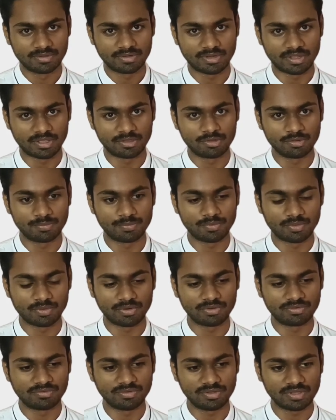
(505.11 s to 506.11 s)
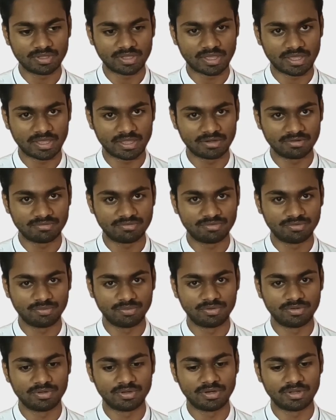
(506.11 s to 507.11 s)
Thank you for watching, and see you
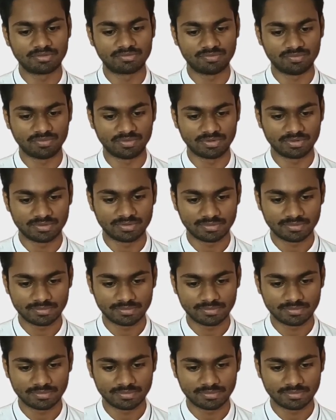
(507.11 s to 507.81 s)
in the next one.